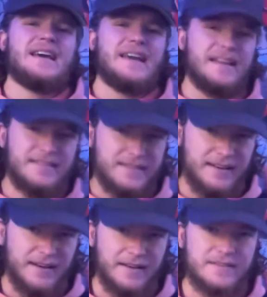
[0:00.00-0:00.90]
in
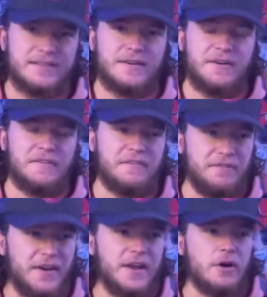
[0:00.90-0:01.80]
today's
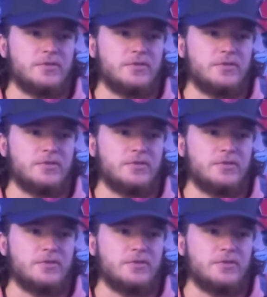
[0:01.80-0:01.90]
video.